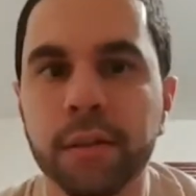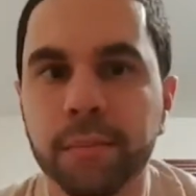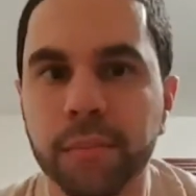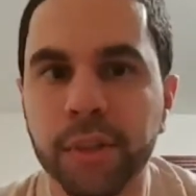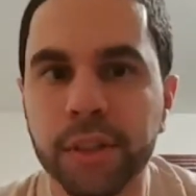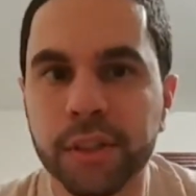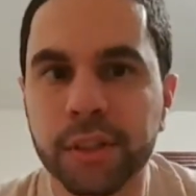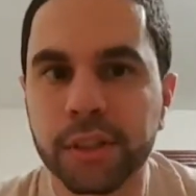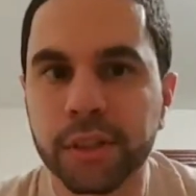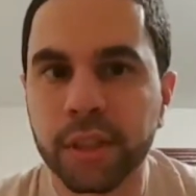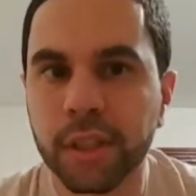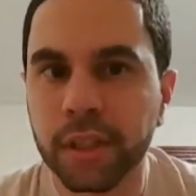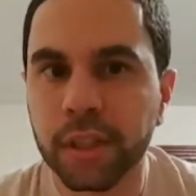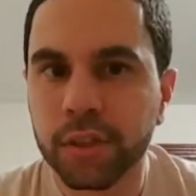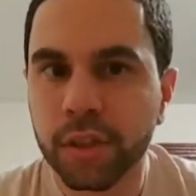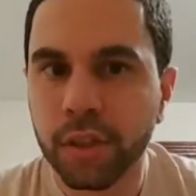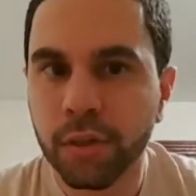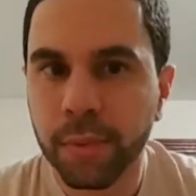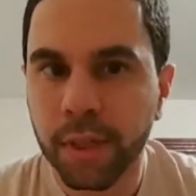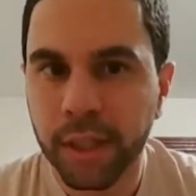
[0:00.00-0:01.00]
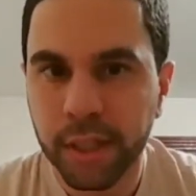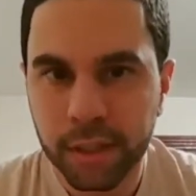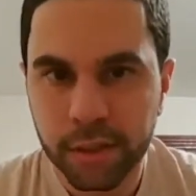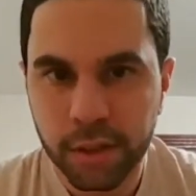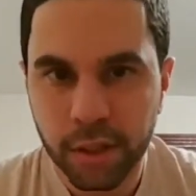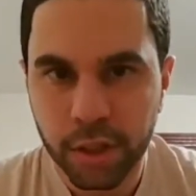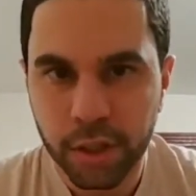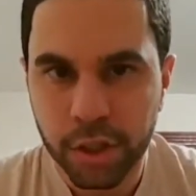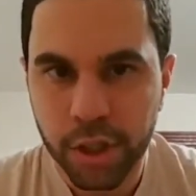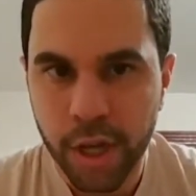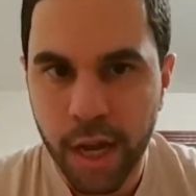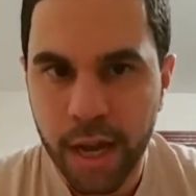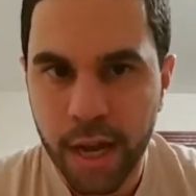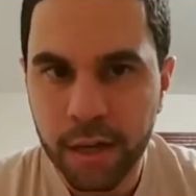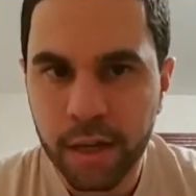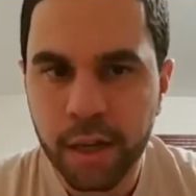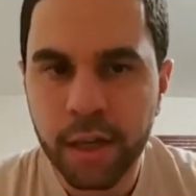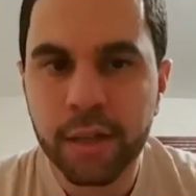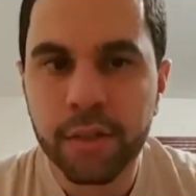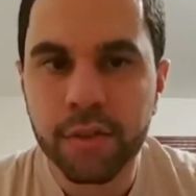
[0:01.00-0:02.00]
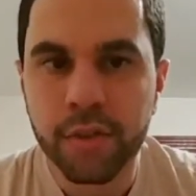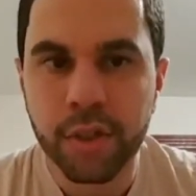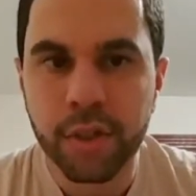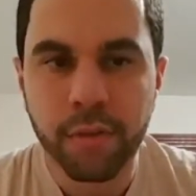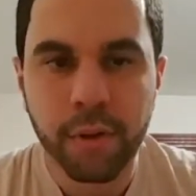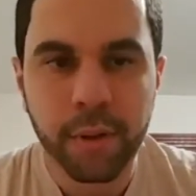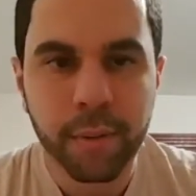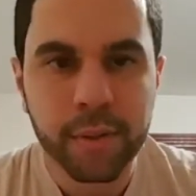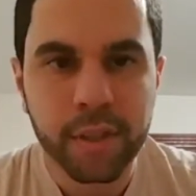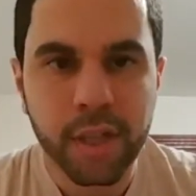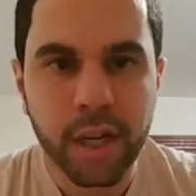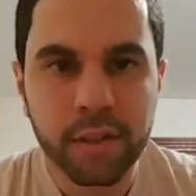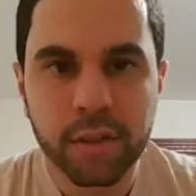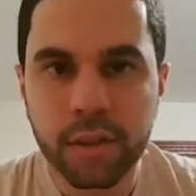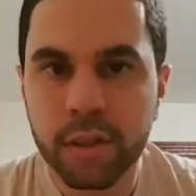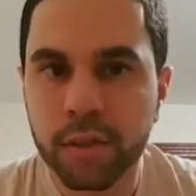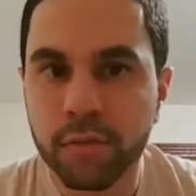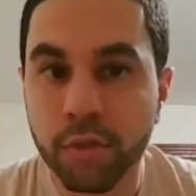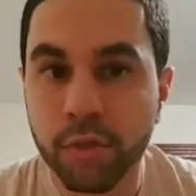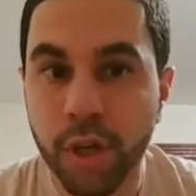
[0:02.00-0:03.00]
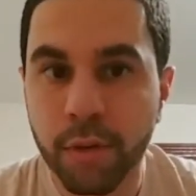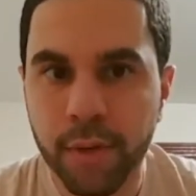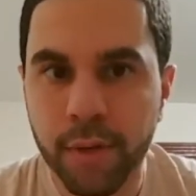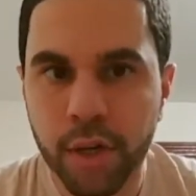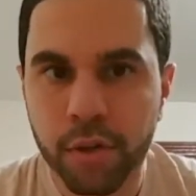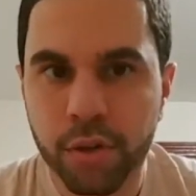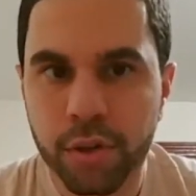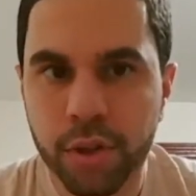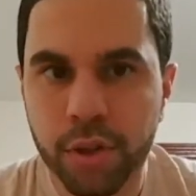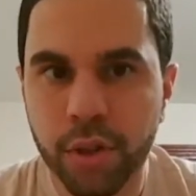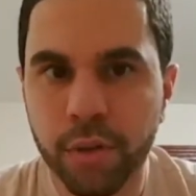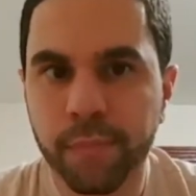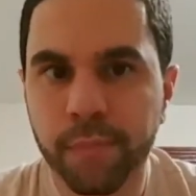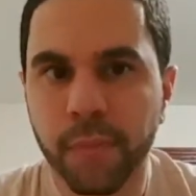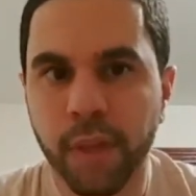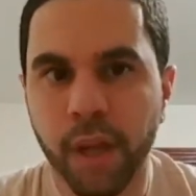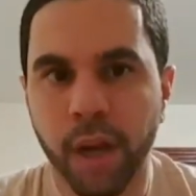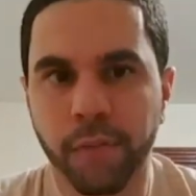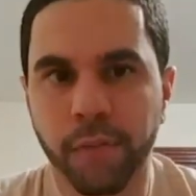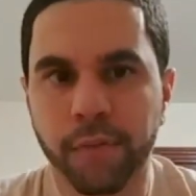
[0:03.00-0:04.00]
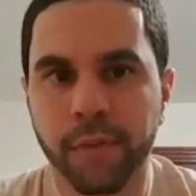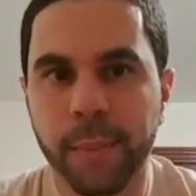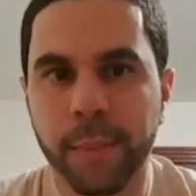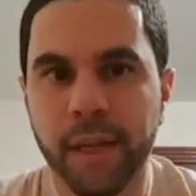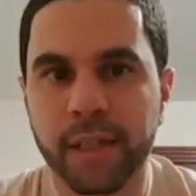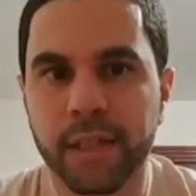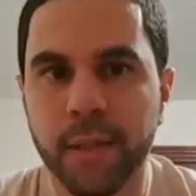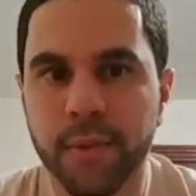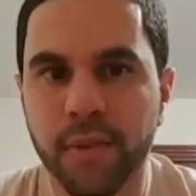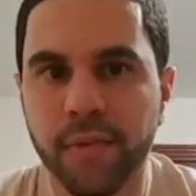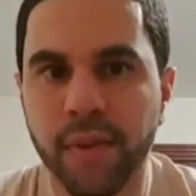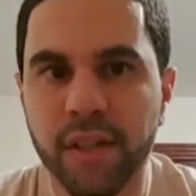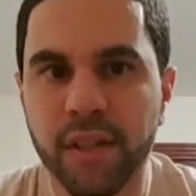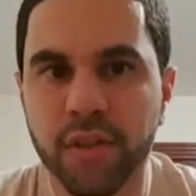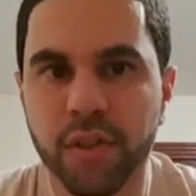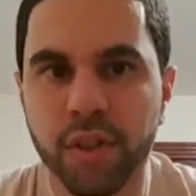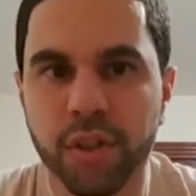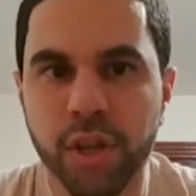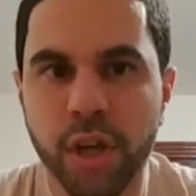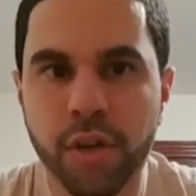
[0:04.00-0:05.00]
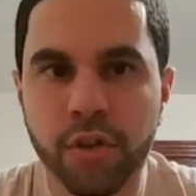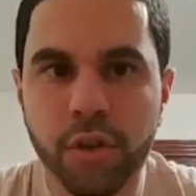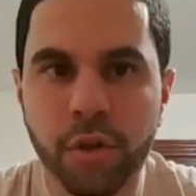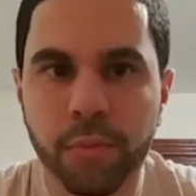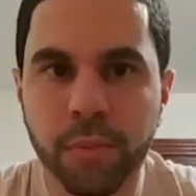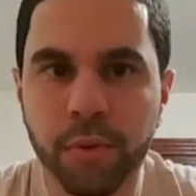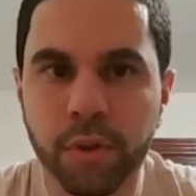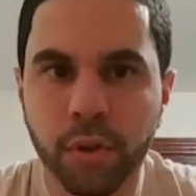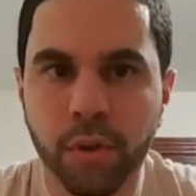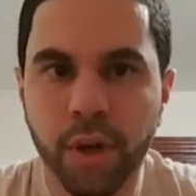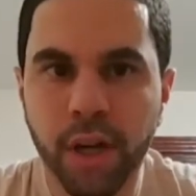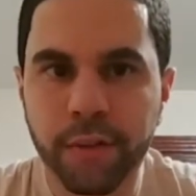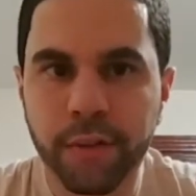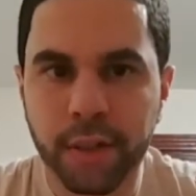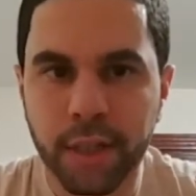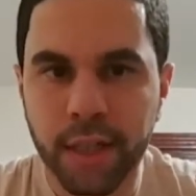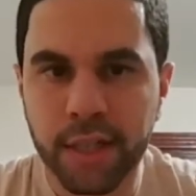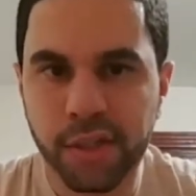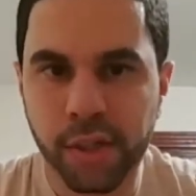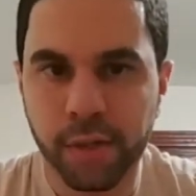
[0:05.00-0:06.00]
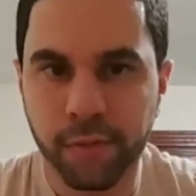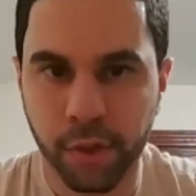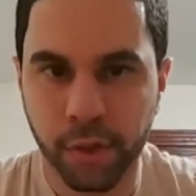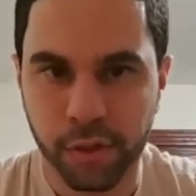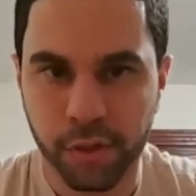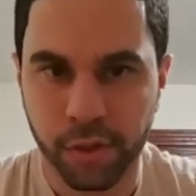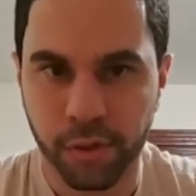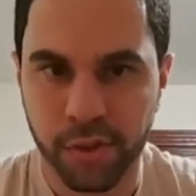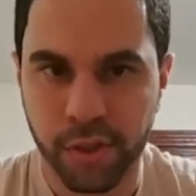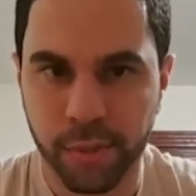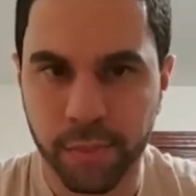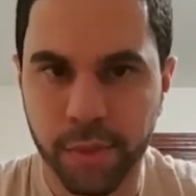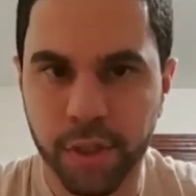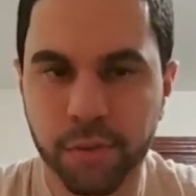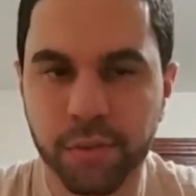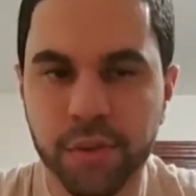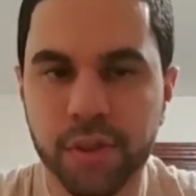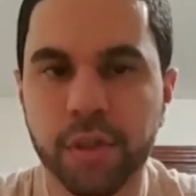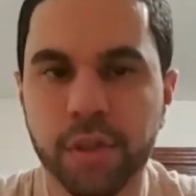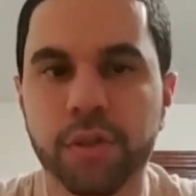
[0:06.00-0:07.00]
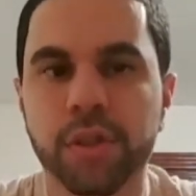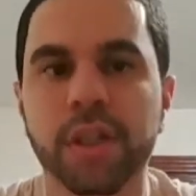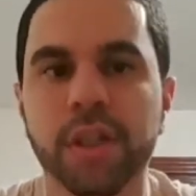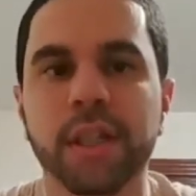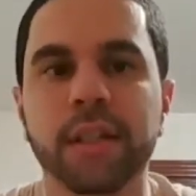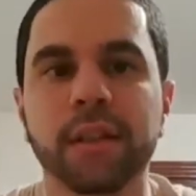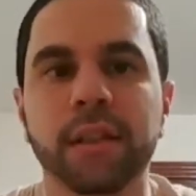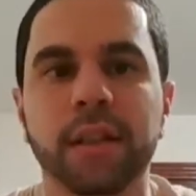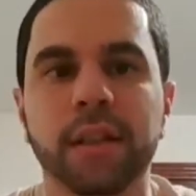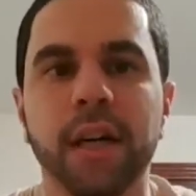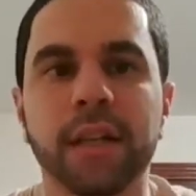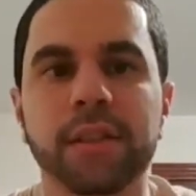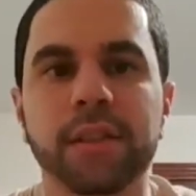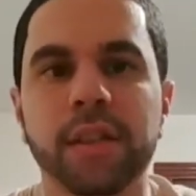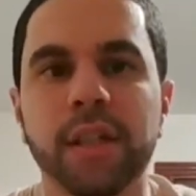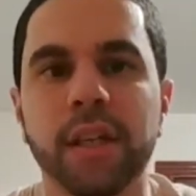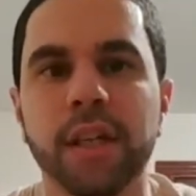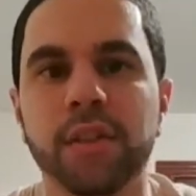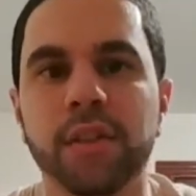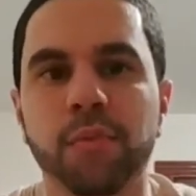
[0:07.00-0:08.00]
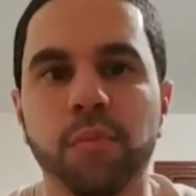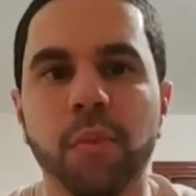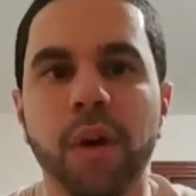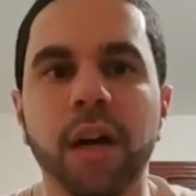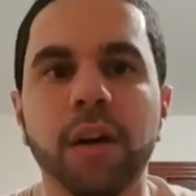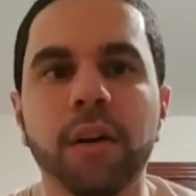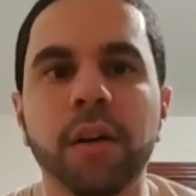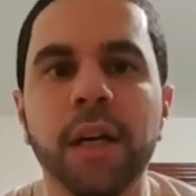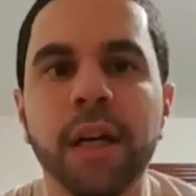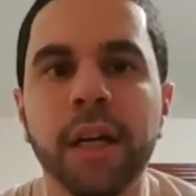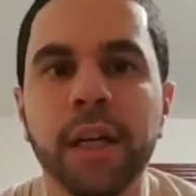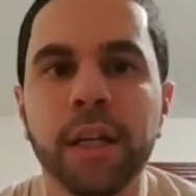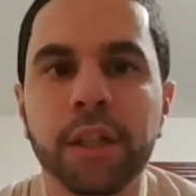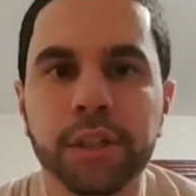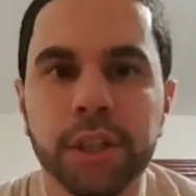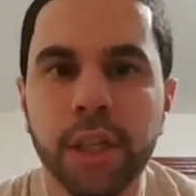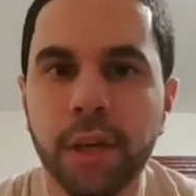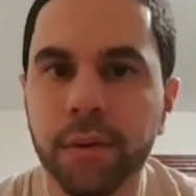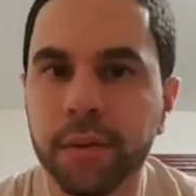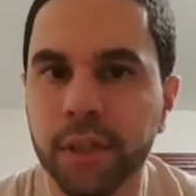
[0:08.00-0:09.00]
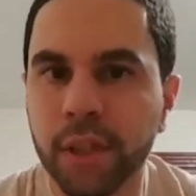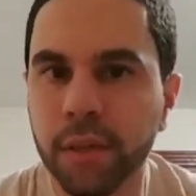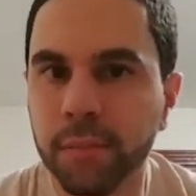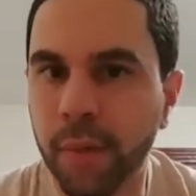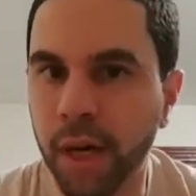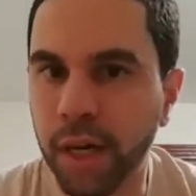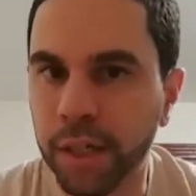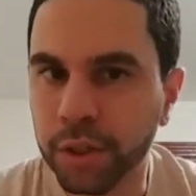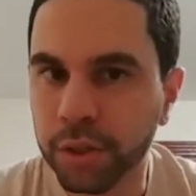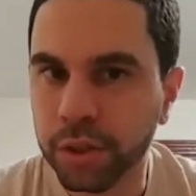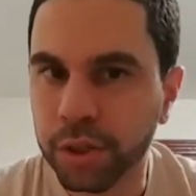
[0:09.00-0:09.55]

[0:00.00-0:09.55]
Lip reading: Please continue to get to know everybody into the chat. See if anybody's content is of genuine interest to you. Offer feedback, tips, advice, and suggestions. I'll put the quality of the content. If you also know somebody who is interested in the content as well, share with them on your